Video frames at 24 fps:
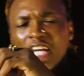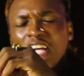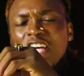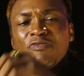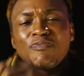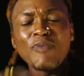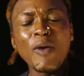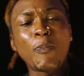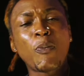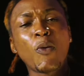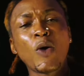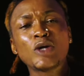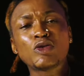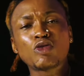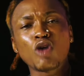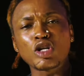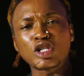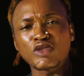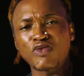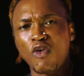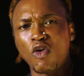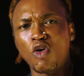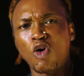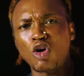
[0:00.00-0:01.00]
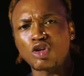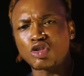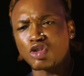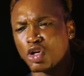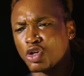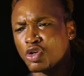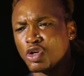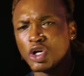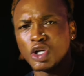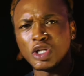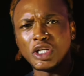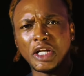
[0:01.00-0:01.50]
If people will just focus
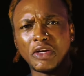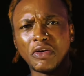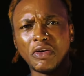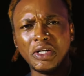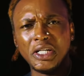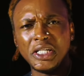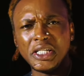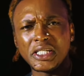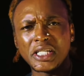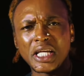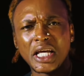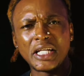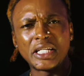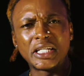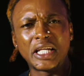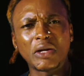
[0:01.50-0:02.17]
on, they're not this,